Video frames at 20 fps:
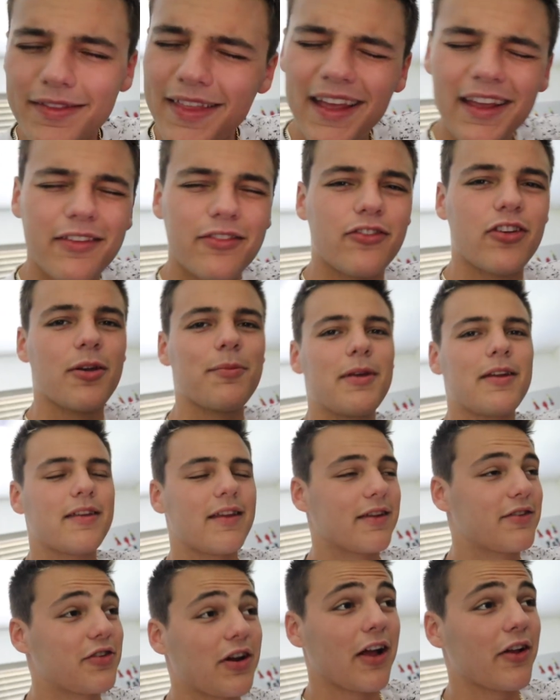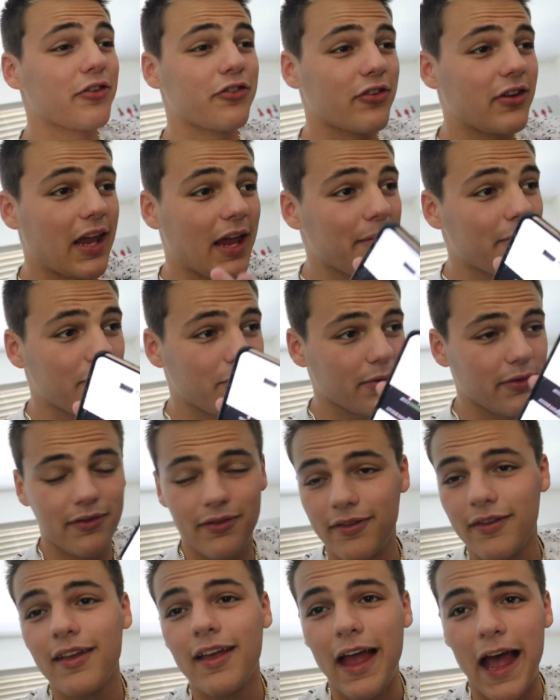Thanks, Jim. And the Challenger Games
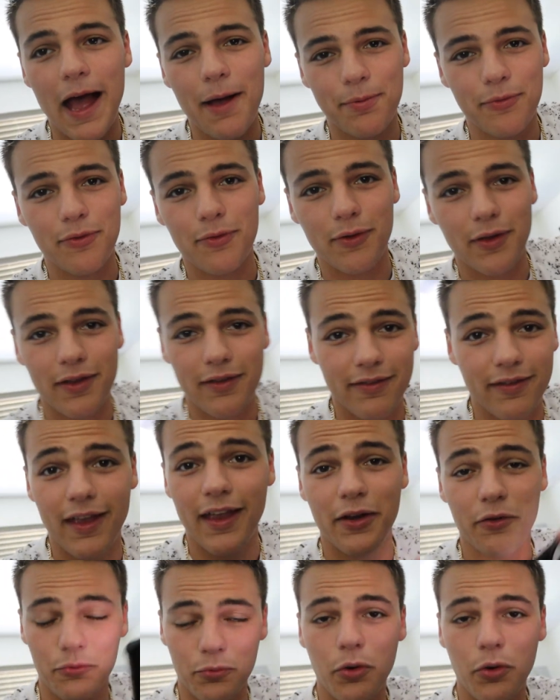was absolutely insane.